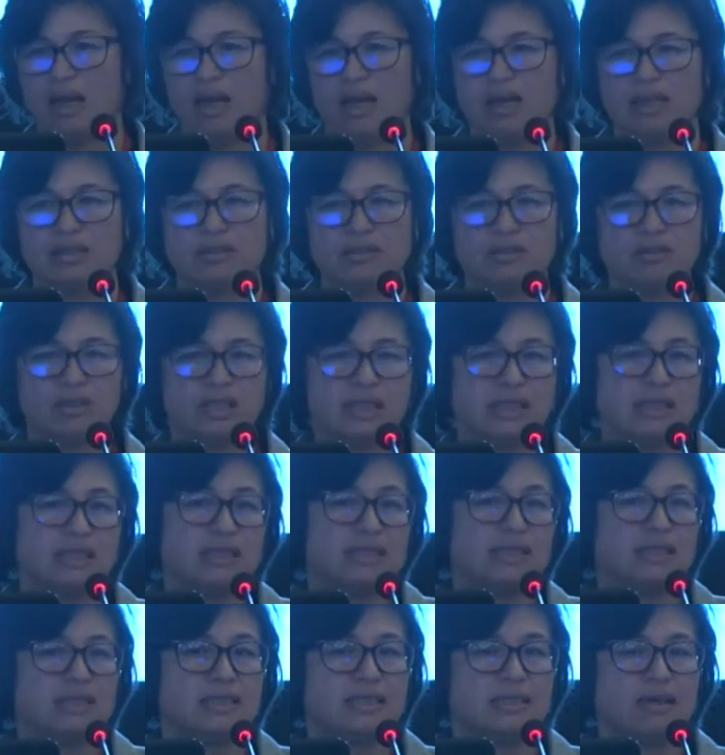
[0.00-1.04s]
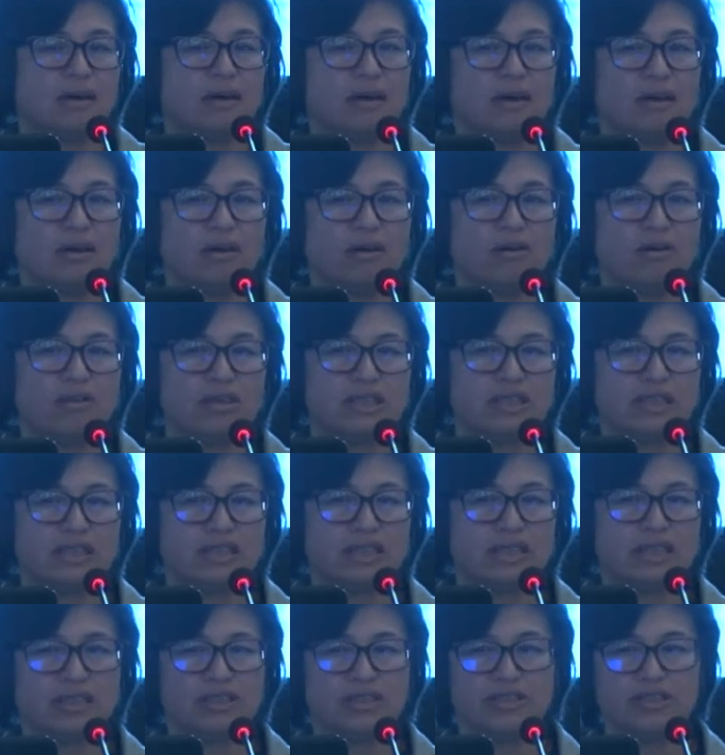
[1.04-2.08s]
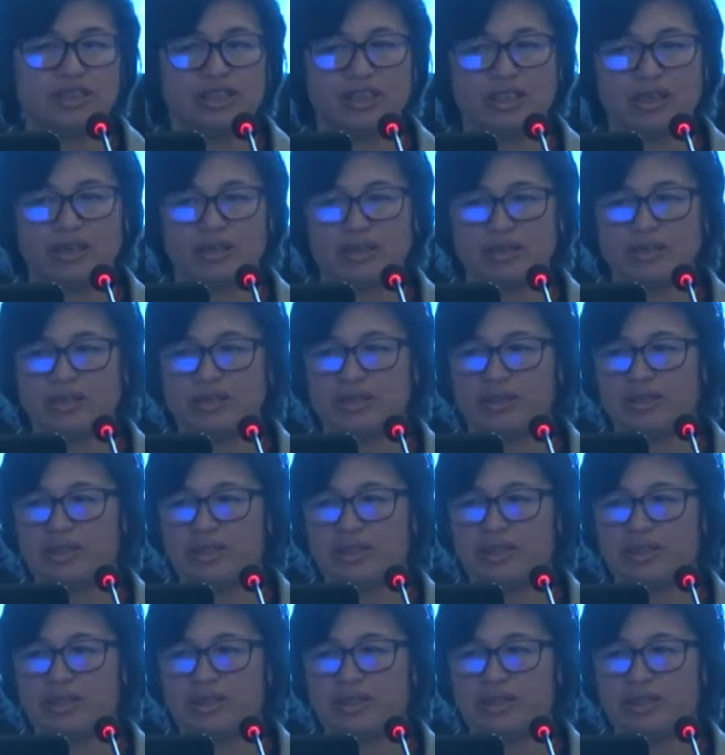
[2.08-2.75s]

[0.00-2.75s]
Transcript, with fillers: So this is our organization chart. You can